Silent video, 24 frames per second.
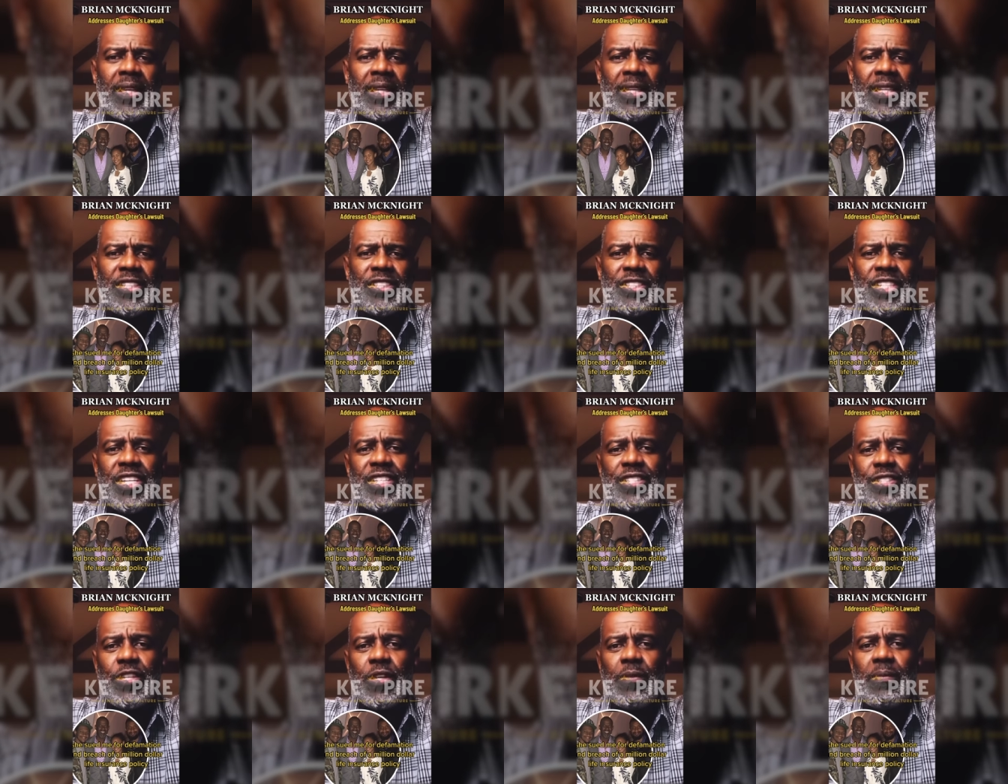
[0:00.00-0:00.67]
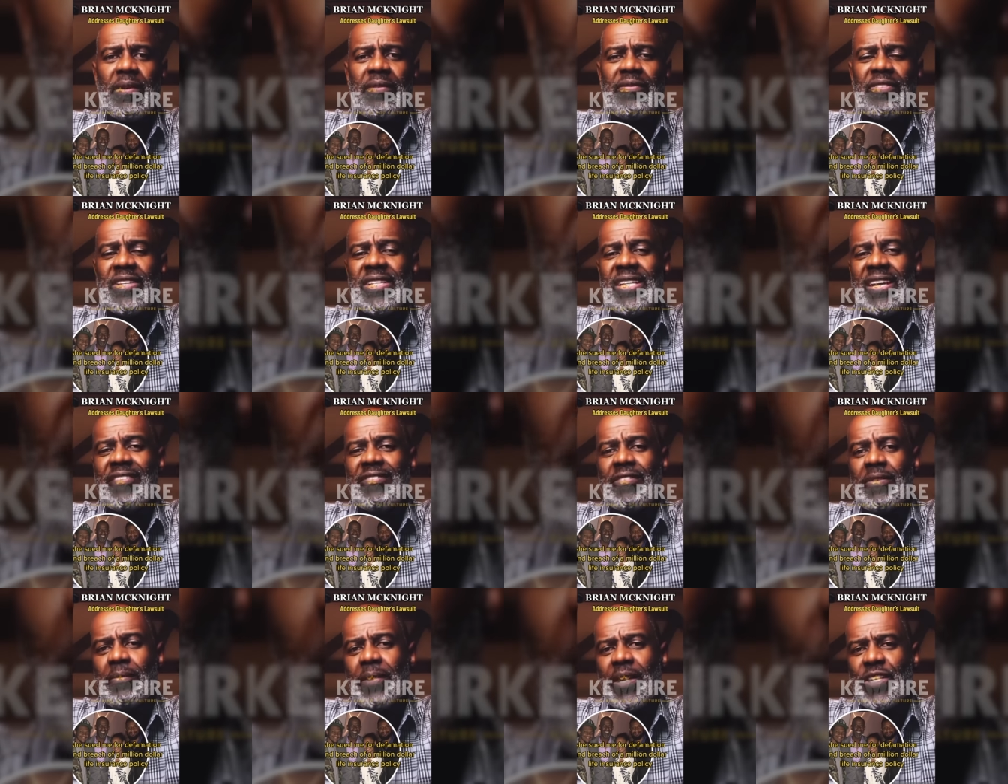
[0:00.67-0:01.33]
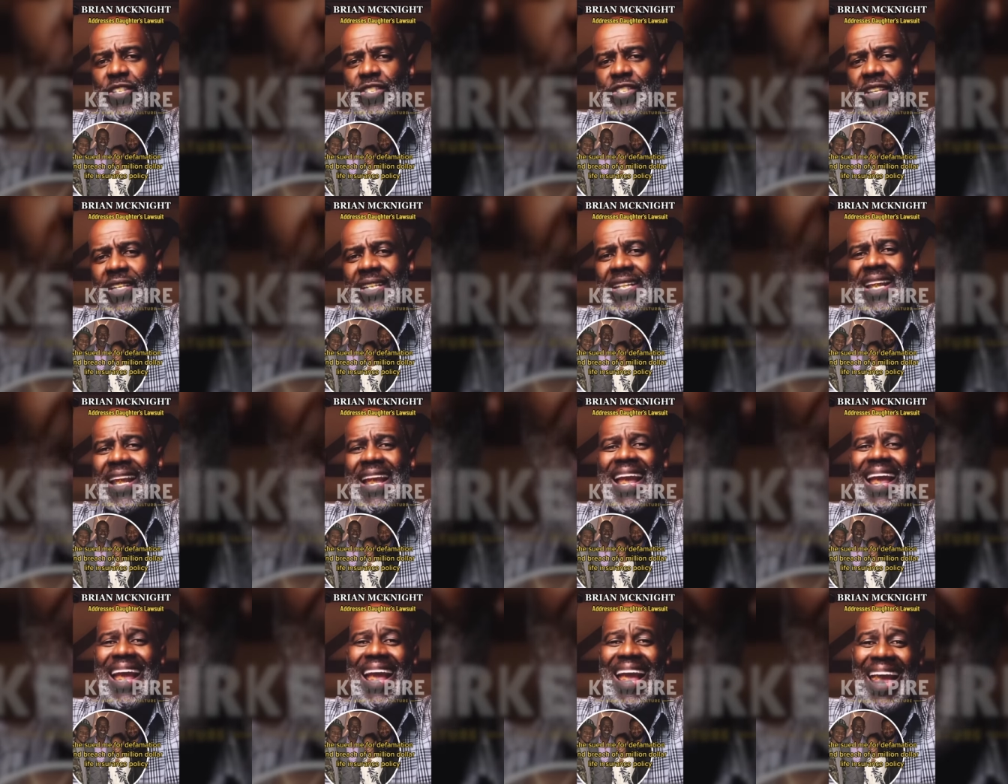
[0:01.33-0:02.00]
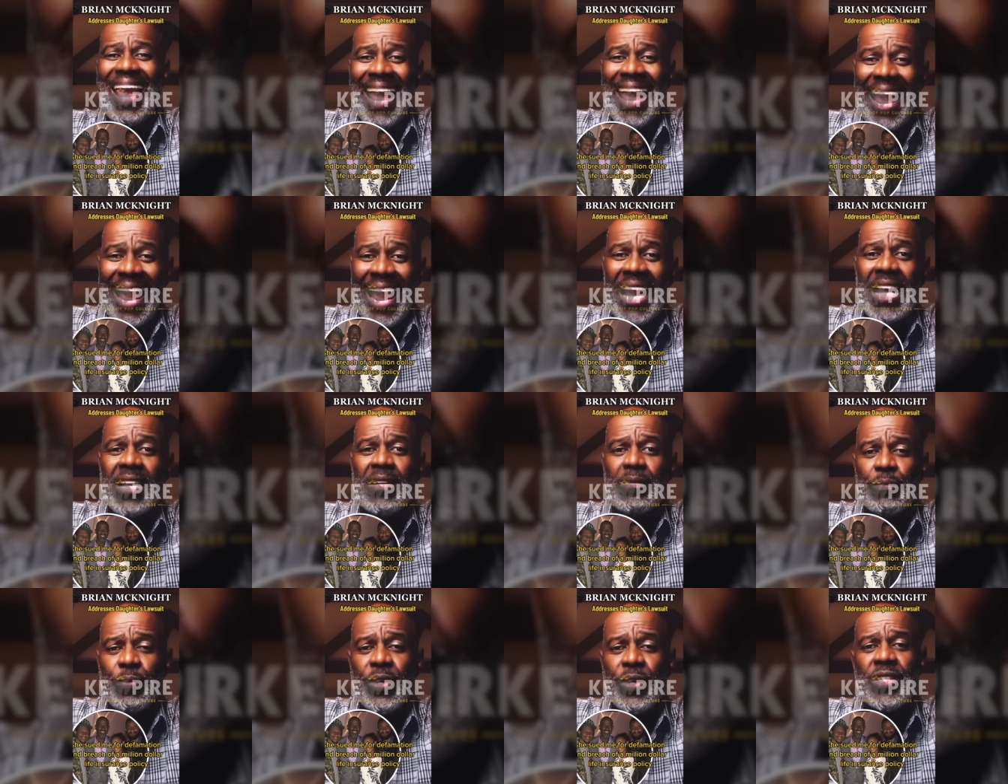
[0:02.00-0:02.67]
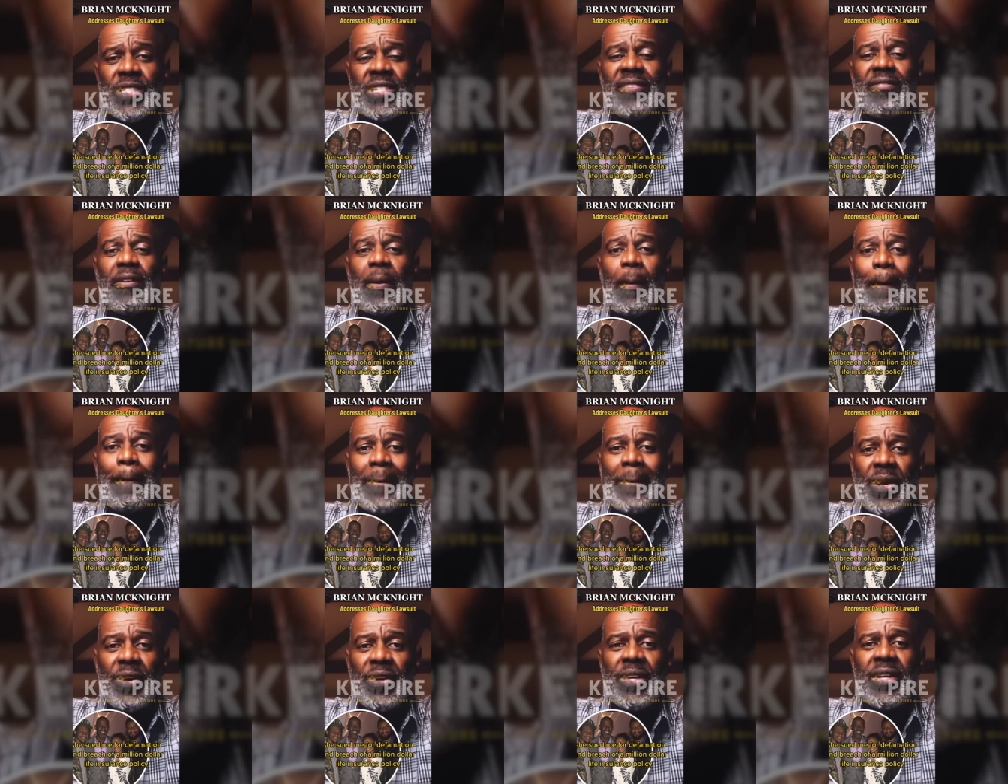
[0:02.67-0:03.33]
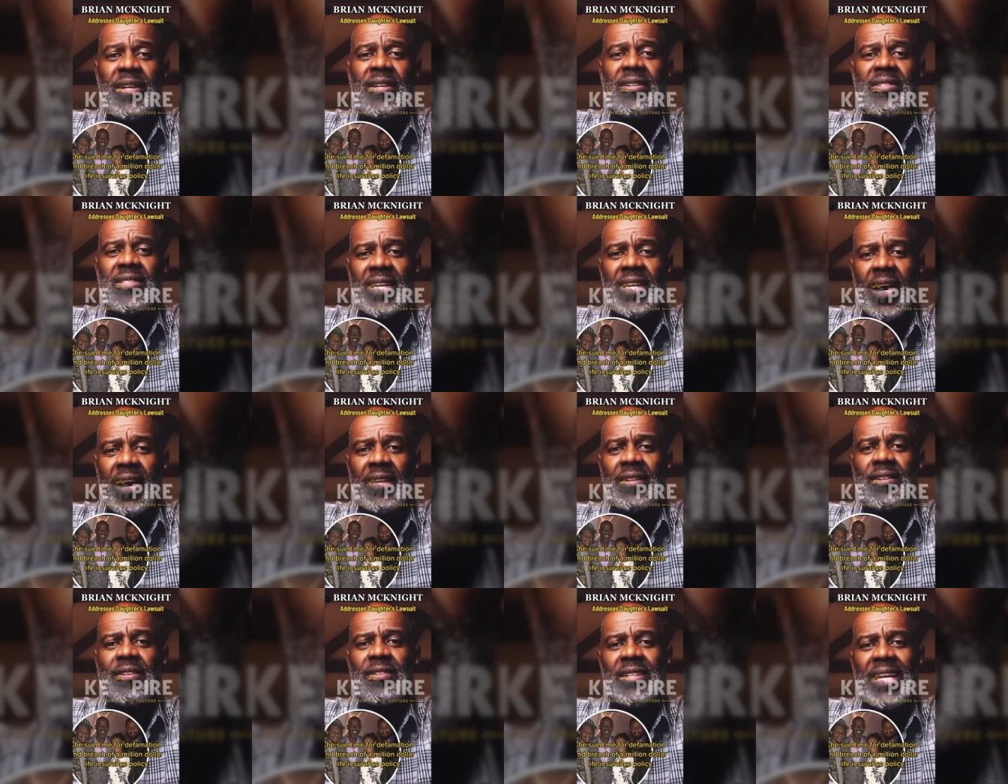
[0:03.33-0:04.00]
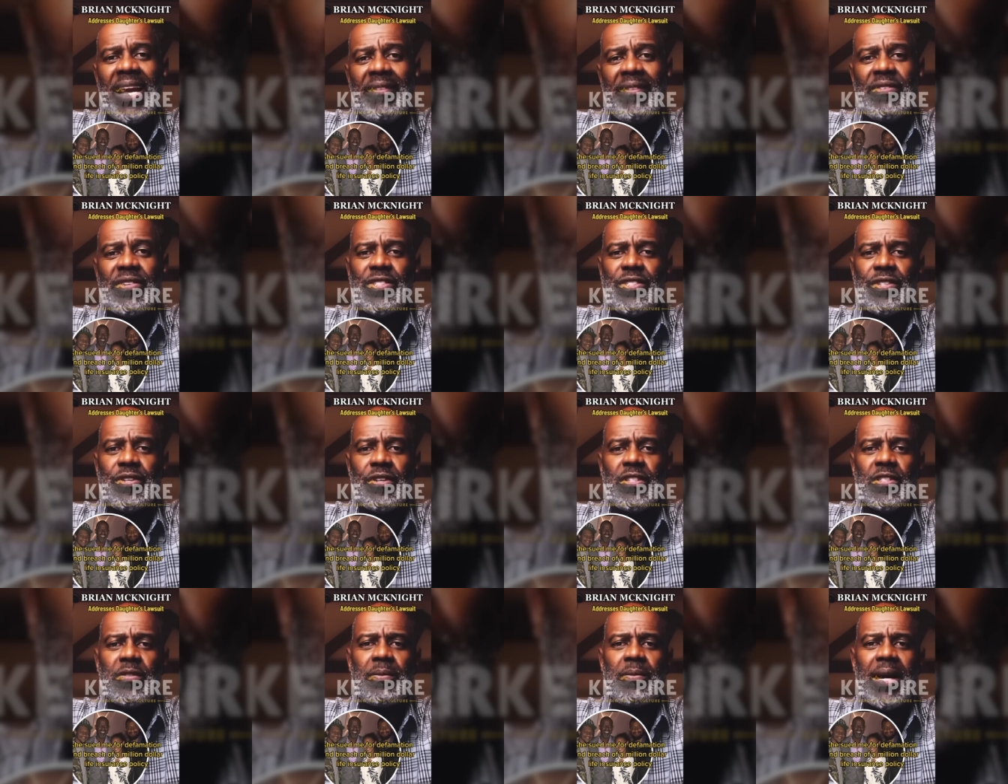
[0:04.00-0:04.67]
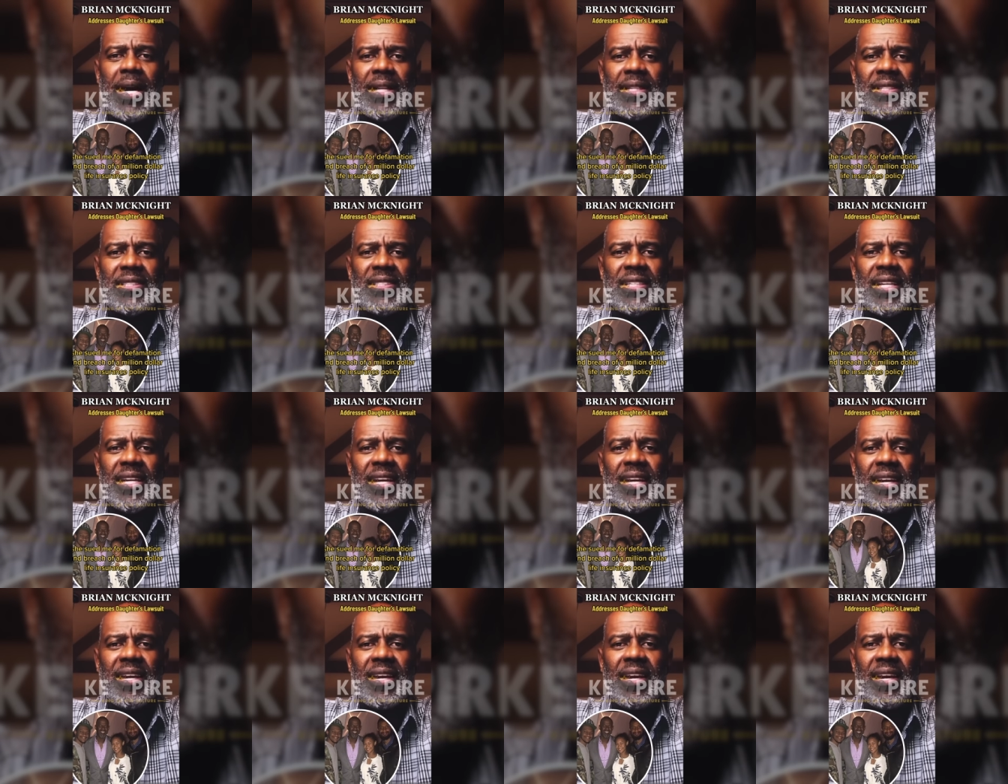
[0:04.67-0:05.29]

She sued me for defamation and breach of $1 million life insurance policy,